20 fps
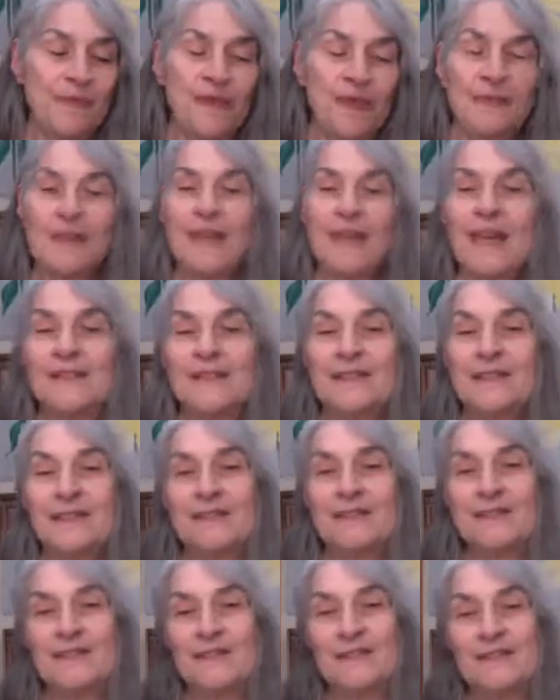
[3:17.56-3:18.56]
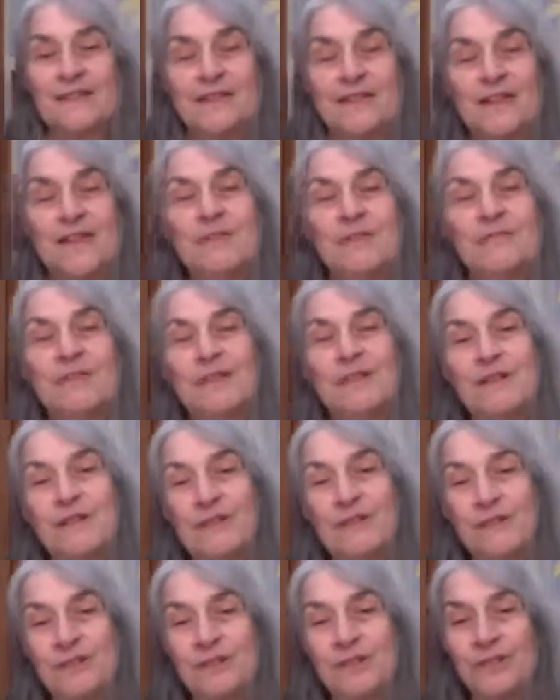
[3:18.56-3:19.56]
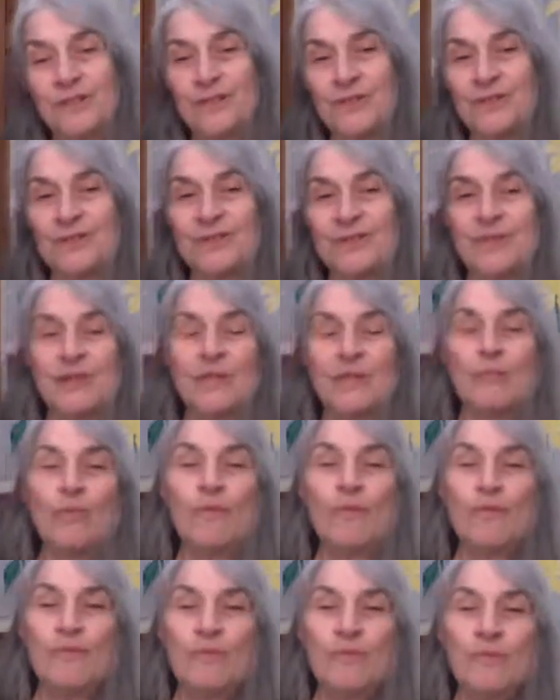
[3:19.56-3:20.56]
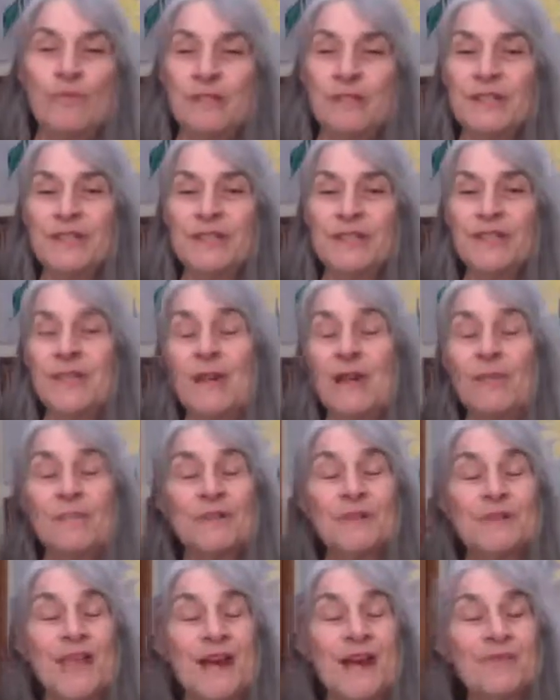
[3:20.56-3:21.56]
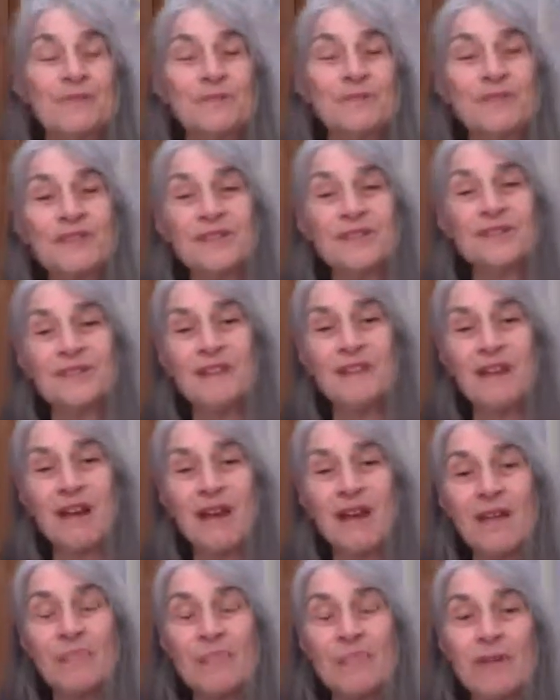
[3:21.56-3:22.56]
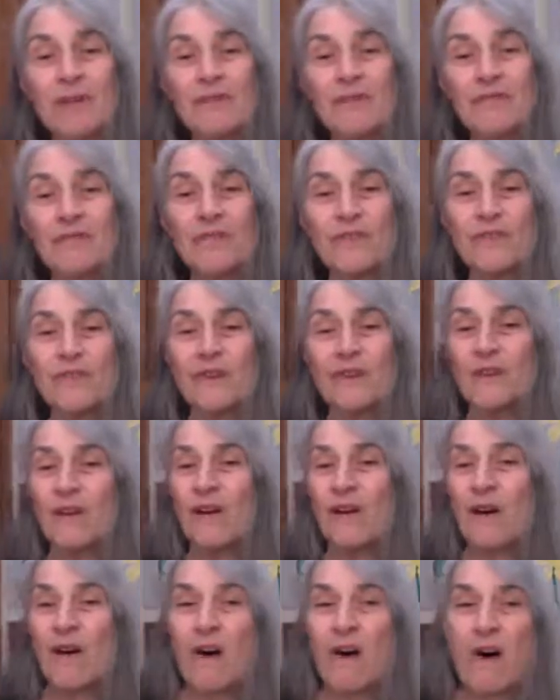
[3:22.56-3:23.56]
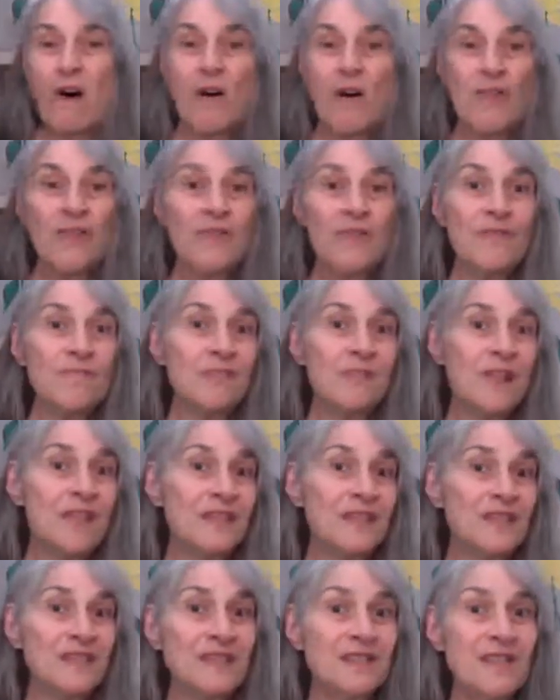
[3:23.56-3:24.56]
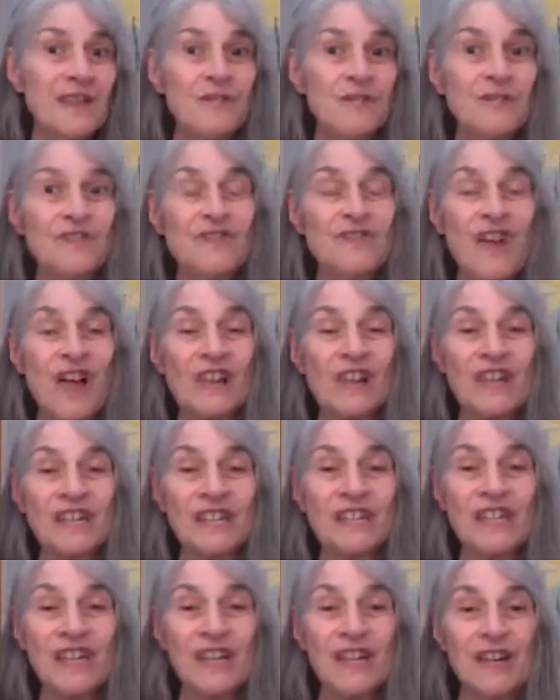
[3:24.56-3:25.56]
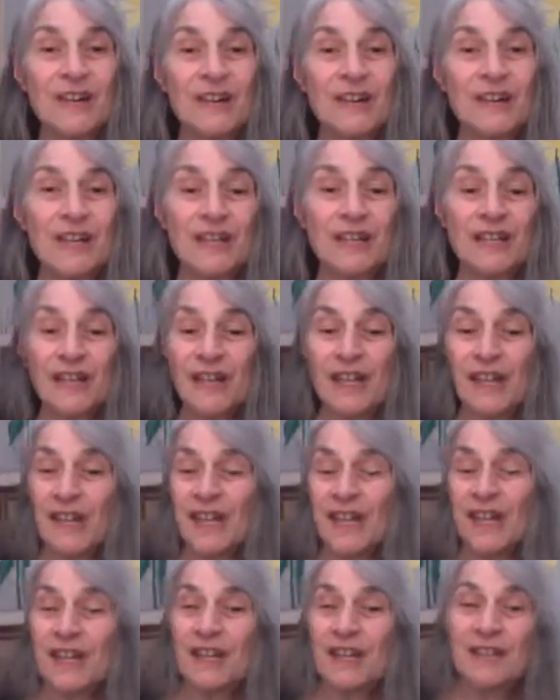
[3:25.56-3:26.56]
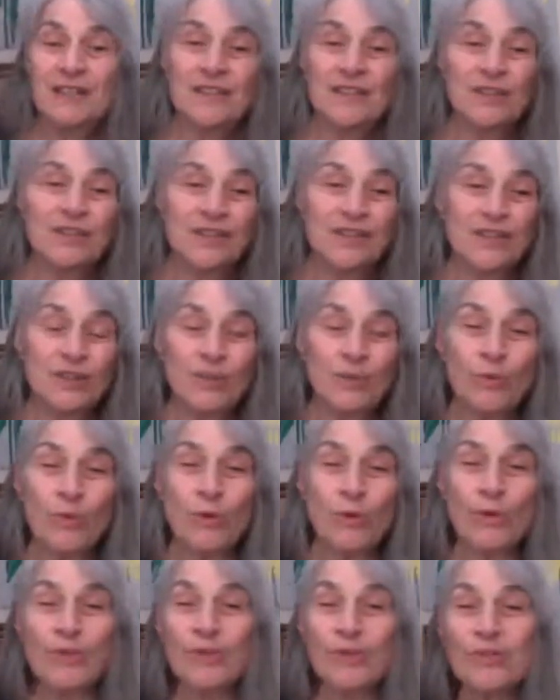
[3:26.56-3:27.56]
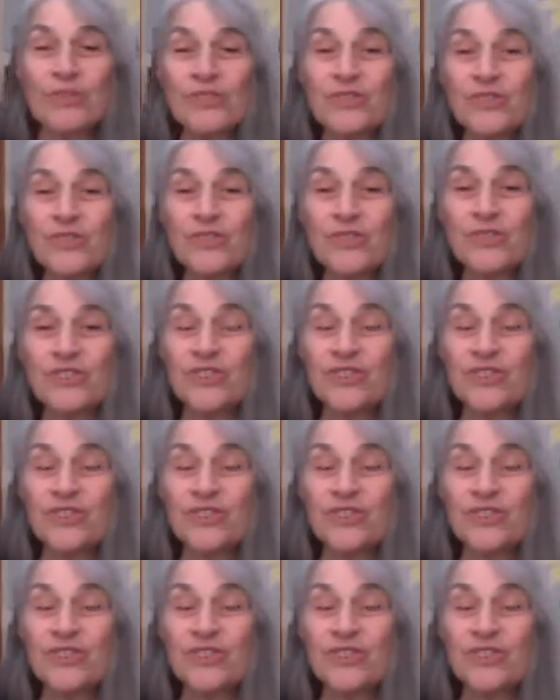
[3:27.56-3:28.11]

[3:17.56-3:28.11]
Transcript: lessons and rehearsals and performances, but that was on top of all the places I was volunteering in the schools,